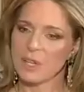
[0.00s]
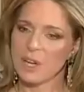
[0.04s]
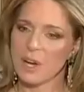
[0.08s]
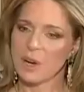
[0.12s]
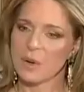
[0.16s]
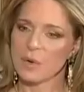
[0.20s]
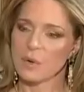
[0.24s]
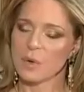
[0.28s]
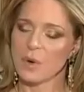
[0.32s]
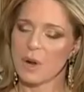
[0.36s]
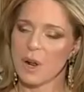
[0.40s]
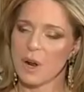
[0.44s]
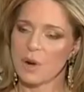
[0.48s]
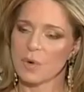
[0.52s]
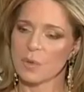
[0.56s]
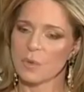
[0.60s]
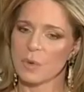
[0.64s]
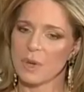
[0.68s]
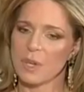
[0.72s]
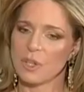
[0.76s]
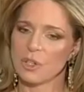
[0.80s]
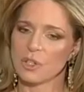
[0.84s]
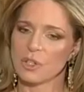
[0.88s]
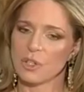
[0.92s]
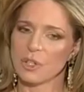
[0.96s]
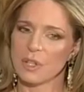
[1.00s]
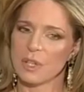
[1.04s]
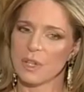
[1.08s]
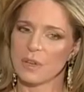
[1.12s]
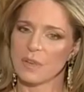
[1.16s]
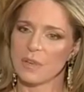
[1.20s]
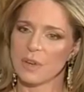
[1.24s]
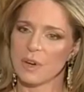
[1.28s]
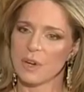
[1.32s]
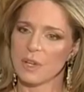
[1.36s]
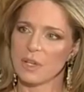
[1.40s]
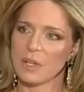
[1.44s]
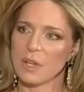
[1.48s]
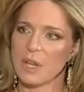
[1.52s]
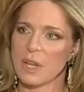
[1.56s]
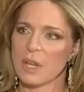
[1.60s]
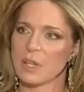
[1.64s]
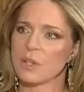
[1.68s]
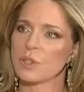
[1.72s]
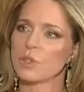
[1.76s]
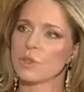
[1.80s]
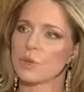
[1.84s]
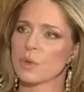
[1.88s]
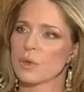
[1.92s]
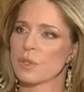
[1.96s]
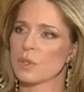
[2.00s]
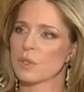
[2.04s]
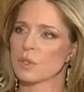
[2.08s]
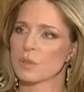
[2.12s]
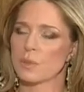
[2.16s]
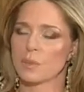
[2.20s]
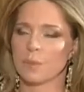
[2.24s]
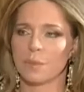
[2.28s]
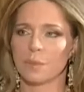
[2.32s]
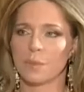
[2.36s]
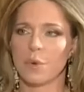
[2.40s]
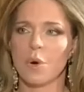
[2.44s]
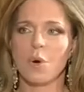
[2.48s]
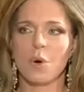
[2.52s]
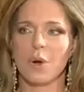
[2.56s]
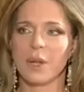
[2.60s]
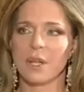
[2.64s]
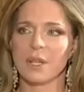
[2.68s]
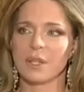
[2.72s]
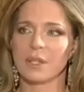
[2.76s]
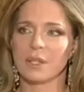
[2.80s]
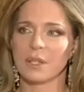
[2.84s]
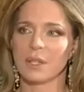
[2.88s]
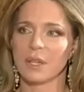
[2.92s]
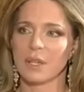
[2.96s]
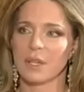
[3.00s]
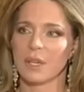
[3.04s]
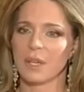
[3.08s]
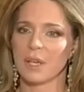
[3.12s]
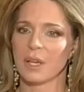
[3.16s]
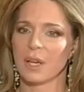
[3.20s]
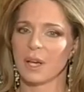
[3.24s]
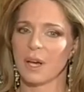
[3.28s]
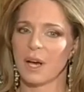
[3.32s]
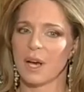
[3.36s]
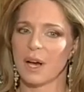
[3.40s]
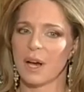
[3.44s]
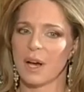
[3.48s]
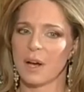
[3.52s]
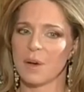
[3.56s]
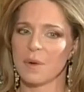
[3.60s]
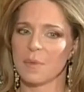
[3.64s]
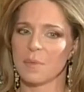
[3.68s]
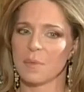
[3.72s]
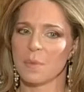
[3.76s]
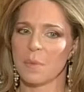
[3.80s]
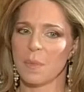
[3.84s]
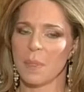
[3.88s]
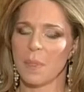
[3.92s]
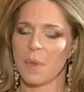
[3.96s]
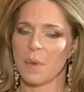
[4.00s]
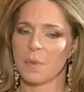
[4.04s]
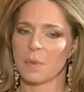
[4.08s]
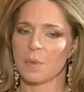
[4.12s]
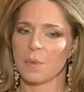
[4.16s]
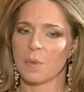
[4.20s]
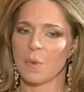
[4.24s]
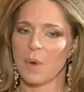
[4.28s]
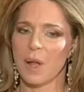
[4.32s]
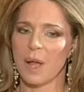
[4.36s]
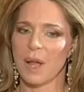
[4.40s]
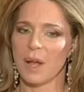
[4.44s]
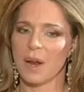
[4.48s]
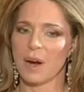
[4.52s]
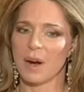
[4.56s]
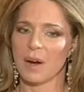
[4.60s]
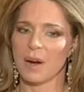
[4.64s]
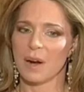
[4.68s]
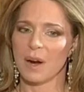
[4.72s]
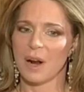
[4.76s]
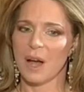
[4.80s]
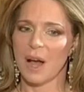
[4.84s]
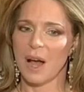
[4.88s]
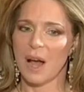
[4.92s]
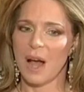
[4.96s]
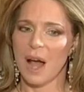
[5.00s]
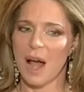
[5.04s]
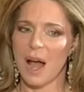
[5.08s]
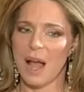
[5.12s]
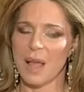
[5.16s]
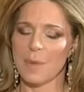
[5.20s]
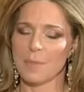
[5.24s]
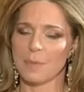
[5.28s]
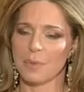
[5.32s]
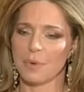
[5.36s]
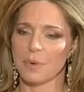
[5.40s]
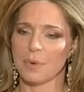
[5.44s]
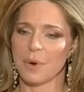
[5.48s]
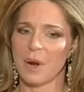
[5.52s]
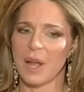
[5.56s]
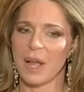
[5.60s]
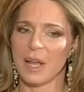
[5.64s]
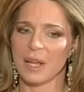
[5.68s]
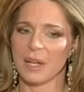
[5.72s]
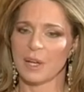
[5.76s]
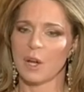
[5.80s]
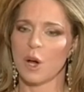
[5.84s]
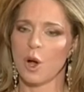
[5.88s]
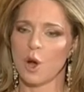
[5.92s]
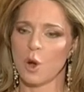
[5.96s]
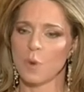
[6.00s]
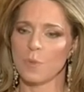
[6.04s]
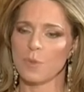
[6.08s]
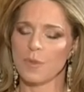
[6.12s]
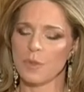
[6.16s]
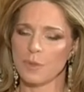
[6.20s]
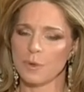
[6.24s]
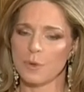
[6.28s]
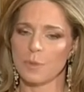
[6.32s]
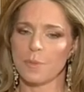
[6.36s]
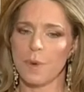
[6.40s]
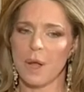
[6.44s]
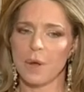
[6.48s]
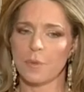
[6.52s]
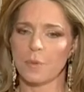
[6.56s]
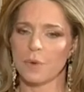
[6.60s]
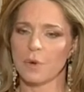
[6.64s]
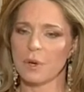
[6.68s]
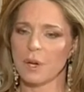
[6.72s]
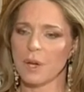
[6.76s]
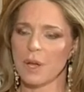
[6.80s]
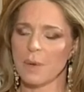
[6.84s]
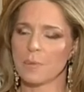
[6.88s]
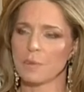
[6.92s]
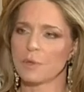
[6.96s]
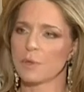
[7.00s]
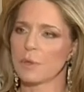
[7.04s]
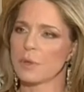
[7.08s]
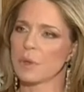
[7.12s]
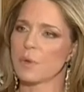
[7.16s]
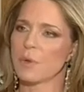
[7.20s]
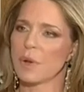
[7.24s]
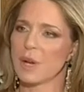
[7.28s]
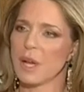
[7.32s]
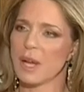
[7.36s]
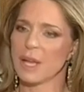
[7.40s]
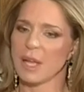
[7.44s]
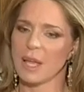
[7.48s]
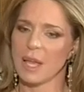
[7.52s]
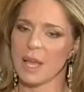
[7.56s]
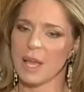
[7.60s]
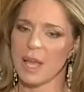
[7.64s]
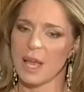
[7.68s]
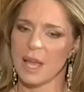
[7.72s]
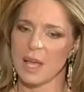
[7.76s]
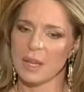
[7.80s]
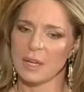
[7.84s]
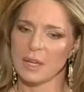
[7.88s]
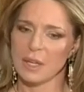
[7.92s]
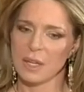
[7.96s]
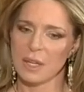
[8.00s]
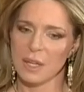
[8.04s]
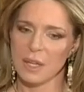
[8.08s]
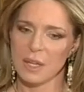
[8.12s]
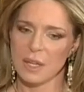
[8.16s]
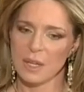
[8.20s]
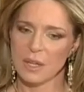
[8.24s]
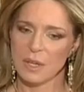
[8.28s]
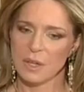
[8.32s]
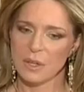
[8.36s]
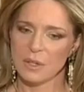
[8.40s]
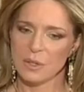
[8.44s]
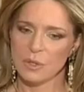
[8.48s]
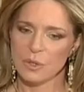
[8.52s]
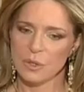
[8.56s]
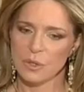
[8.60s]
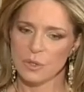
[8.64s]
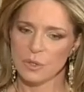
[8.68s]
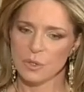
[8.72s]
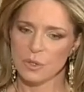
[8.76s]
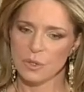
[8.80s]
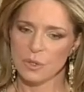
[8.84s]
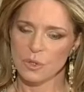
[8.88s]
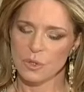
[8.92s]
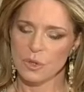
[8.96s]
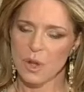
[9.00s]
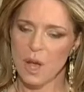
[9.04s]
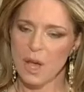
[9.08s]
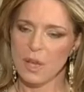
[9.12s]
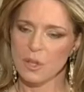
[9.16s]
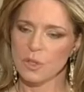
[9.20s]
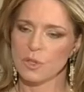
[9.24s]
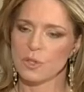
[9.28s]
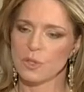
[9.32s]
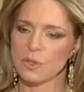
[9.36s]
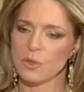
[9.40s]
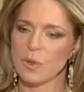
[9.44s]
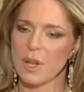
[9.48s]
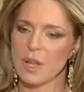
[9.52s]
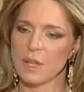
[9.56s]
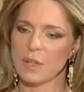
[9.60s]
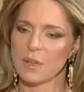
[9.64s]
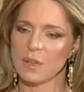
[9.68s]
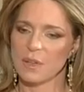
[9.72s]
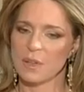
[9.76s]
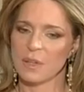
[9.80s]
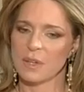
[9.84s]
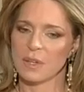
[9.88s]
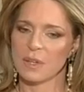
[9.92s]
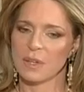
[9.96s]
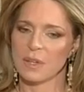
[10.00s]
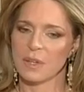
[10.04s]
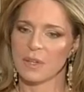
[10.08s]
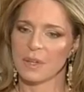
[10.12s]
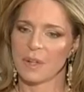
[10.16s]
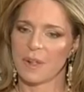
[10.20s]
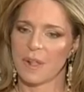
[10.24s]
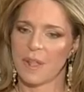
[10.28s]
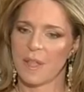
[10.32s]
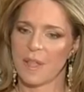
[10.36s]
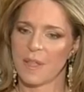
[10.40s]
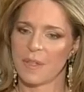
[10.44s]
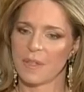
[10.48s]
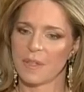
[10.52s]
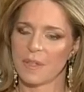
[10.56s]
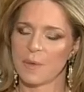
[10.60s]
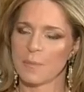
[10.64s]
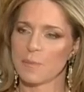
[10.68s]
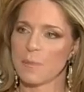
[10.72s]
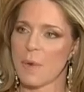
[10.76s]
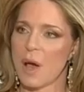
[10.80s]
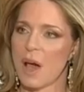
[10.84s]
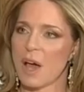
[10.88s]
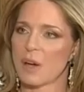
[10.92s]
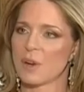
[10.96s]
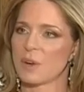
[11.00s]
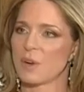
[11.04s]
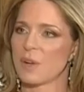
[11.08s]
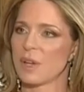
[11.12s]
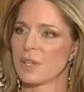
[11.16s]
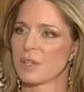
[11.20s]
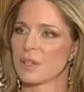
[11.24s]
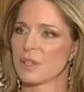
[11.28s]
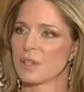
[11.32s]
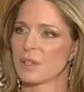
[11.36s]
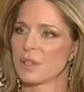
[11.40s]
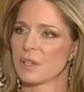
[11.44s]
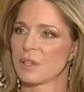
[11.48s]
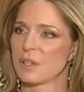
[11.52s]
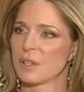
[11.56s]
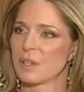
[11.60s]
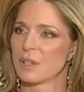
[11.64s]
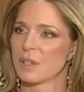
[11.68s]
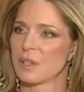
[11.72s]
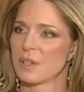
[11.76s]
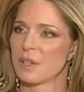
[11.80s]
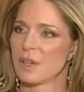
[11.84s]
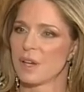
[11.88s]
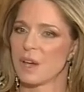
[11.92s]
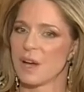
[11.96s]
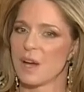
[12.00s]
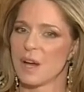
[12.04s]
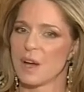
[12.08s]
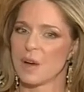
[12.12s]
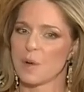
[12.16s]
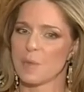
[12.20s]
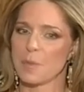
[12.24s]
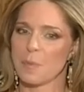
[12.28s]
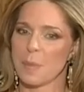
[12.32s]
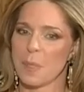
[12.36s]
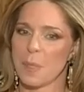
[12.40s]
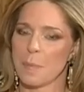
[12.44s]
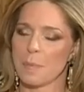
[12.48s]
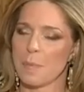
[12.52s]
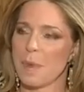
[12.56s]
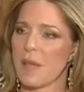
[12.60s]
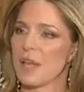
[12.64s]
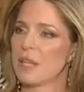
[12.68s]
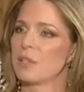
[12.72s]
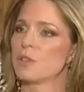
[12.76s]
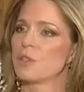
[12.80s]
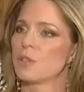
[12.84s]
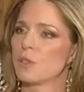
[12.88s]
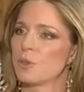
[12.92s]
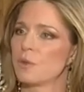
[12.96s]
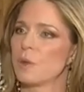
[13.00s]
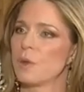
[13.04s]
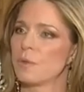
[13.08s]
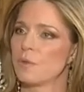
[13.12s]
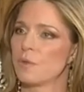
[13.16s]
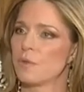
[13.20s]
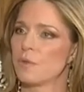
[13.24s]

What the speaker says: our region at a very dangerous point where I pray and hope, and through my work I'm doing what I can to try to strengthen the moderate mainstream